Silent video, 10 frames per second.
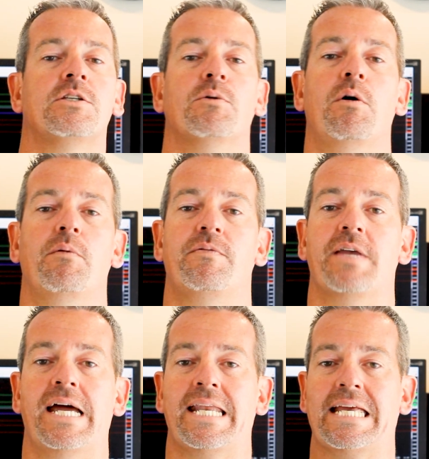So what we've
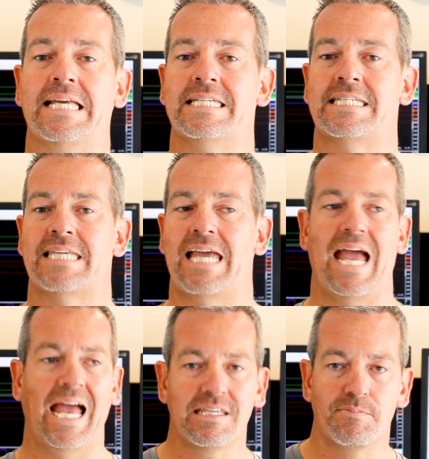done is
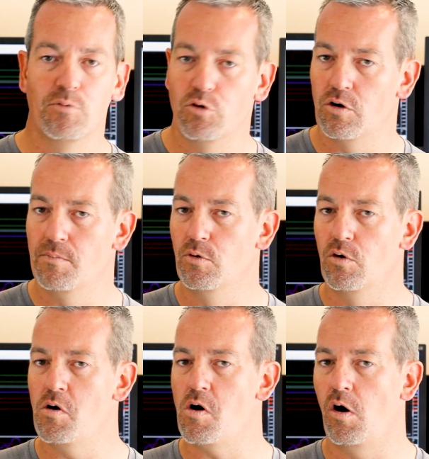as more and
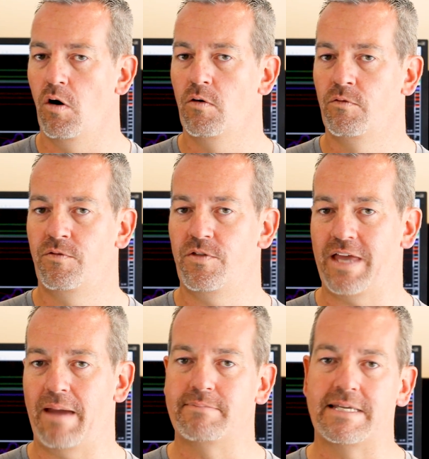more of
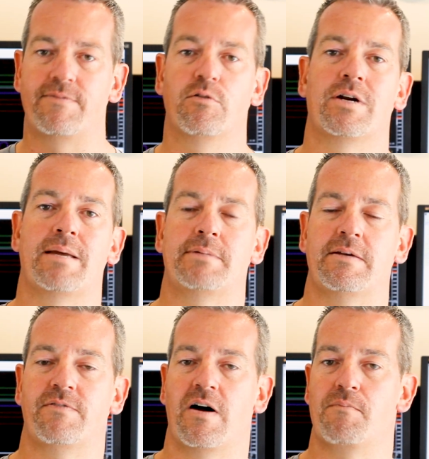the MT4 and
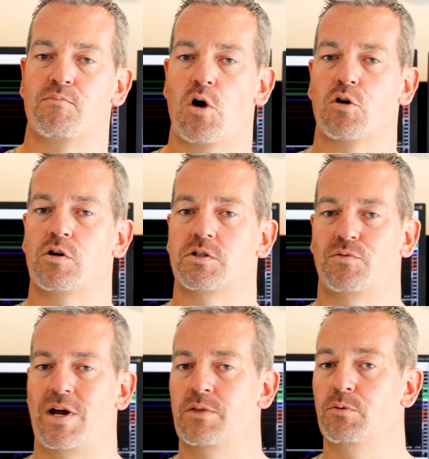MT5 brokers
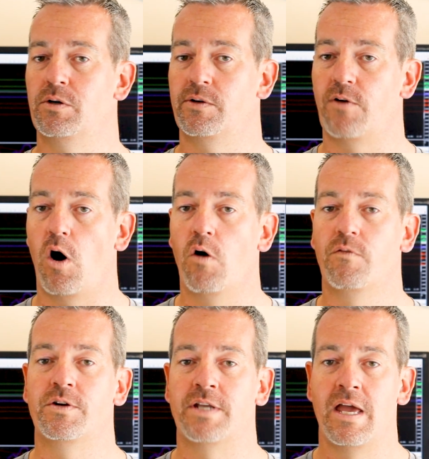around the world have
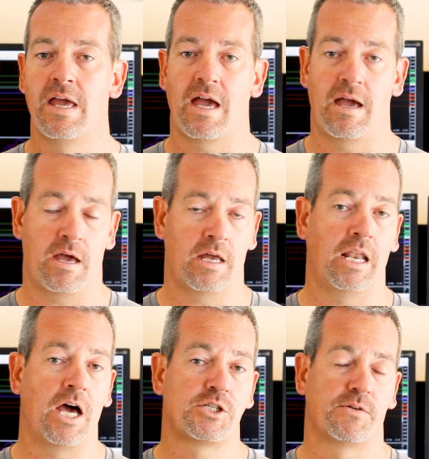offered a
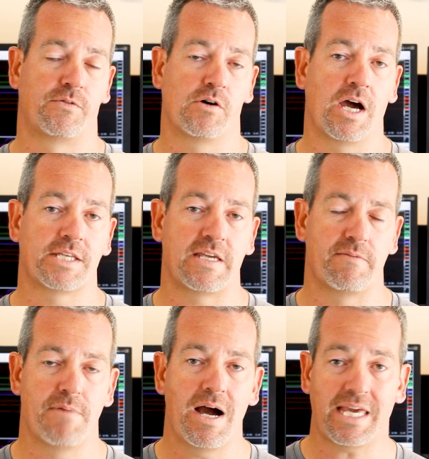larger variety
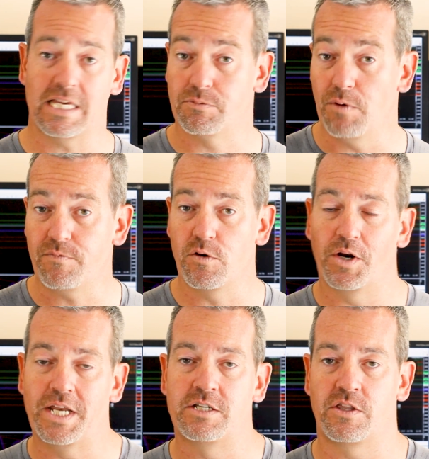of markets, we've
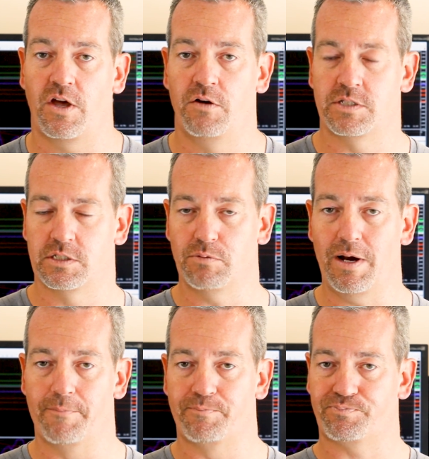got into those as
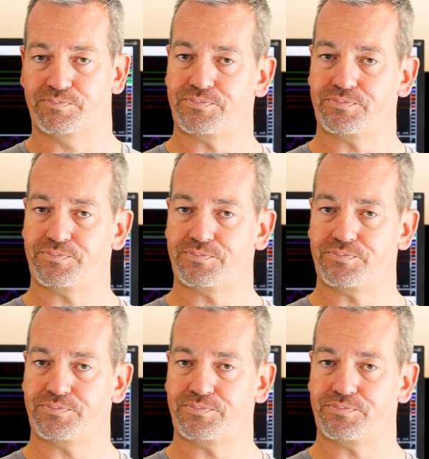well.